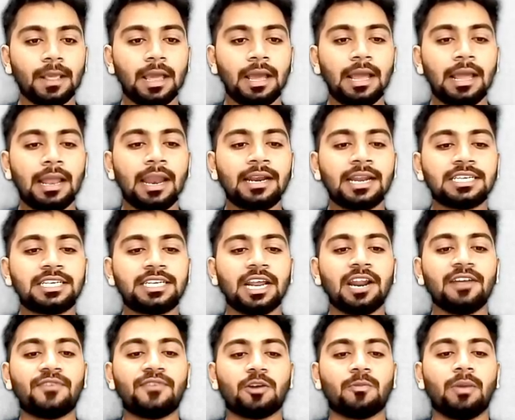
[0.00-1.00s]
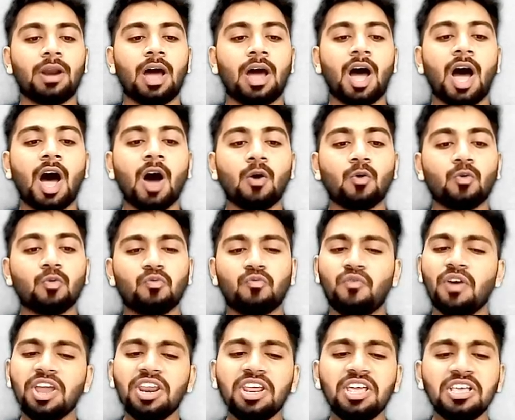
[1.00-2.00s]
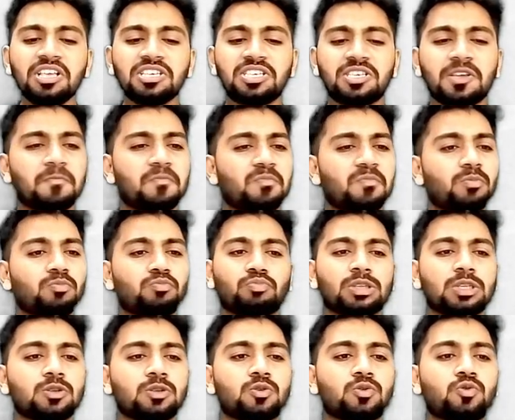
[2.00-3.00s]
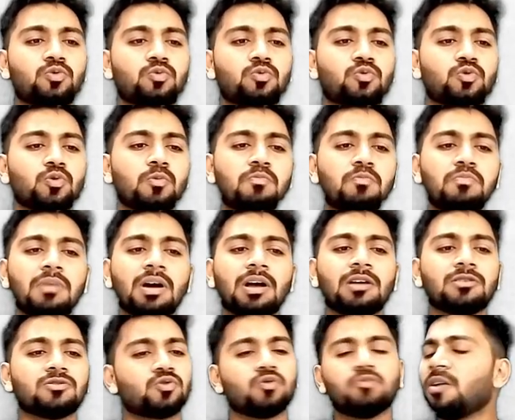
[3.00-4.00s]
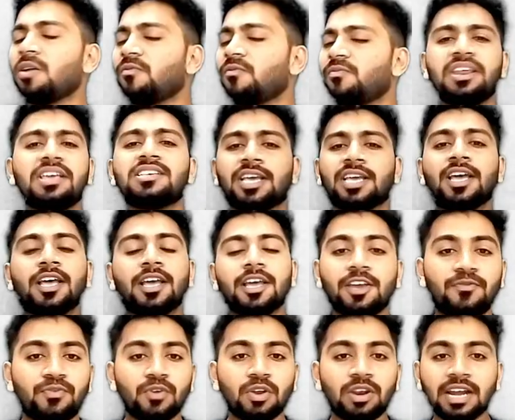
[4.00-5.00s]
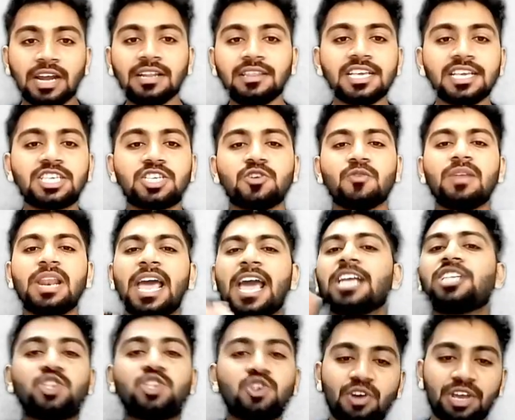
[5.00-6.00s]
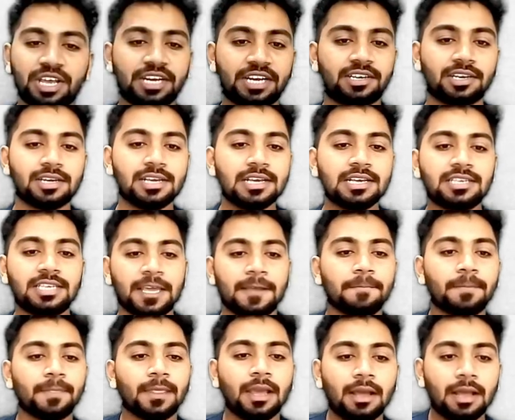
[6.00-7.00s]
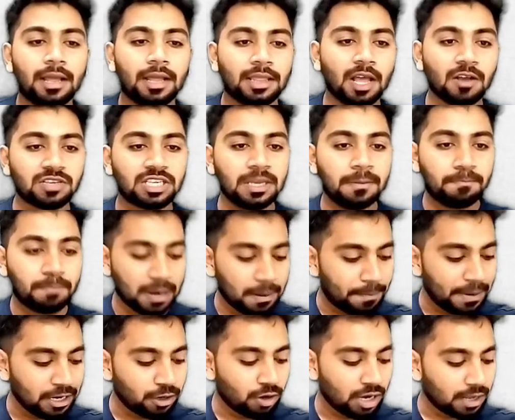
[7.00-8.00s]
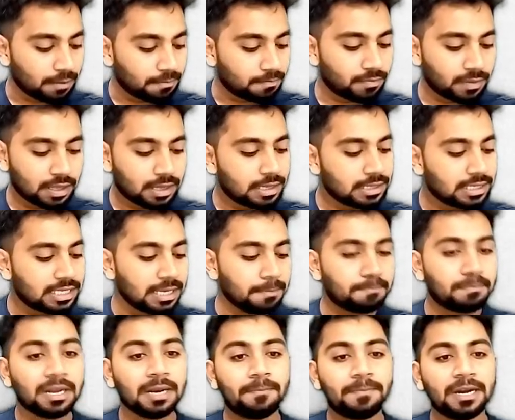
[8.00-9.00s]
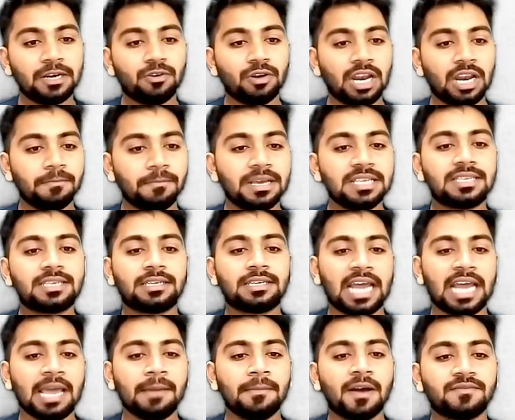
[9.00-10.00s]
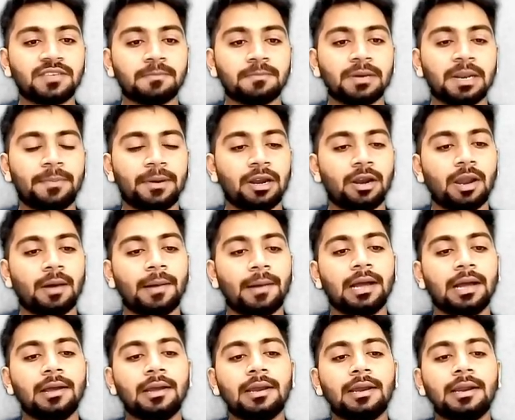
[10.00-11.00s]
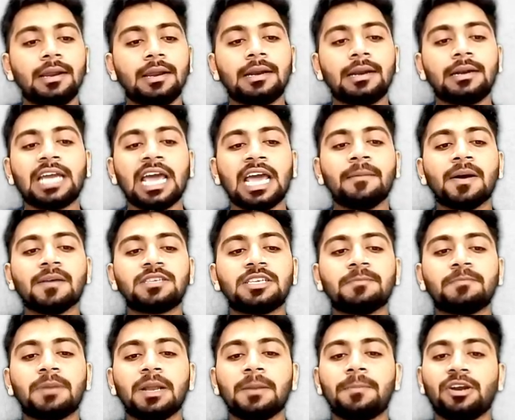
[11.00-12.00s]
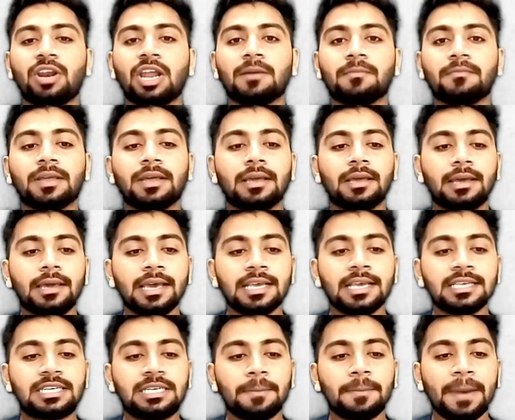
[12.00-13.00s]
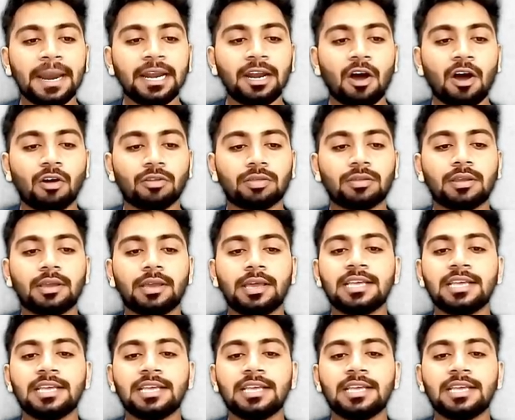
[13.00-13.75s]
Let us derive formula. How? Very easy. Summa, very easy. If you learn this, you will enjoy it. See. Now simple pendulum. Simple pendulum means time of simple pendulum. Time of simple pendulum is depend on